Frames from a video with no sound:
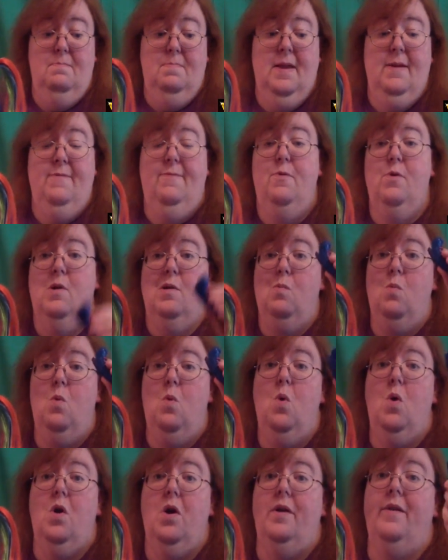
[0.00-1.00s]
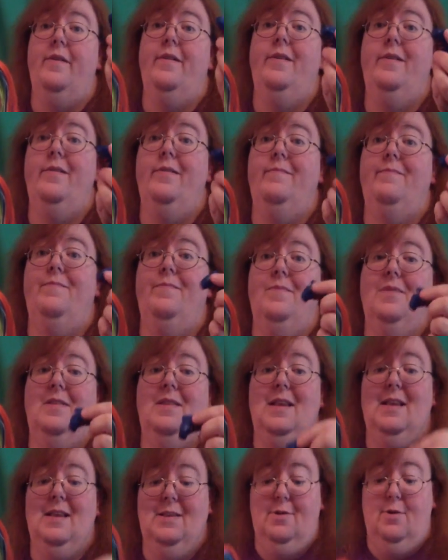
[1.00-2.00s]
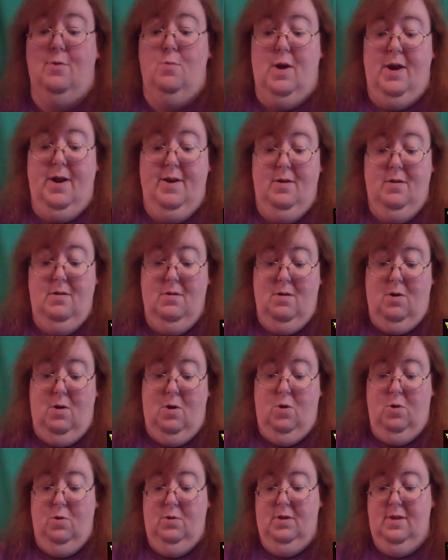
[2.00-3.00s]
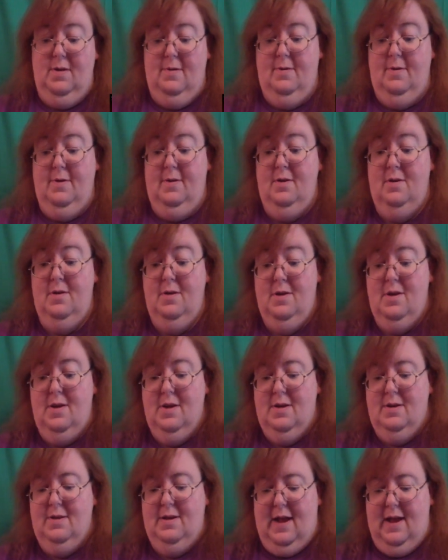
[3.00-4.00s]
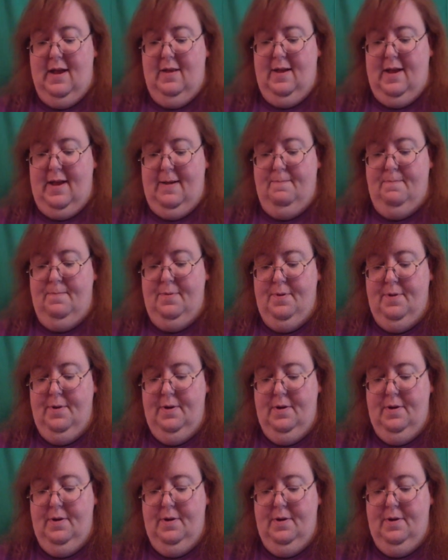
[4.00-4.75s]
be forewarned, these are what hold the doll up.